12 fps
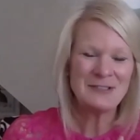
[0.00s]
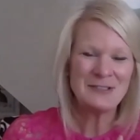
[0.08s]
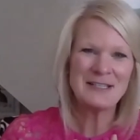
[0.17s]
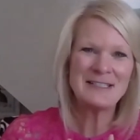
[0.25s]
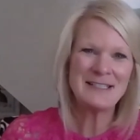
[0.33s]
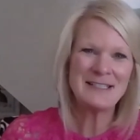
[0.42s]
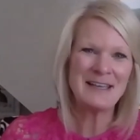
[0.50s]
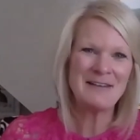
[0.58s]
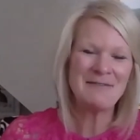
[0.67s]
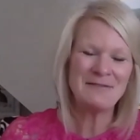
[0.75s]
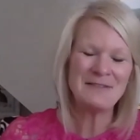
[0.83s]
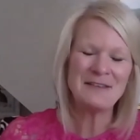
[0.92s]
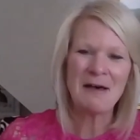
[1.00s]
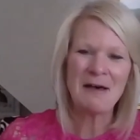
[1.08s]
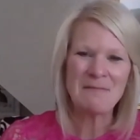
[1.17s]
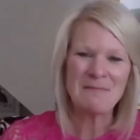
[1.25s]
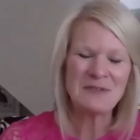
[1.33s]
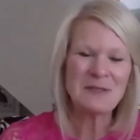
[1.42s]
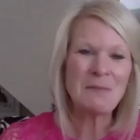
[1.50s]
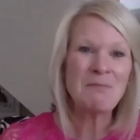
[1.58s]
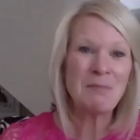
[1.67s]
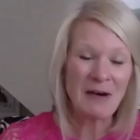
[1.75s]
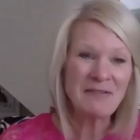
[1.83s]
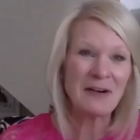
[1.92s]
just to give some
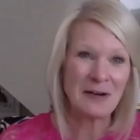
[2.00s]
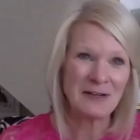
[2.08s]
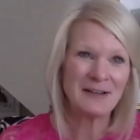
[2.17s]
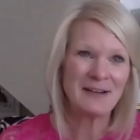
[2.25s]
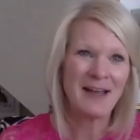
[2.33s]
buffer.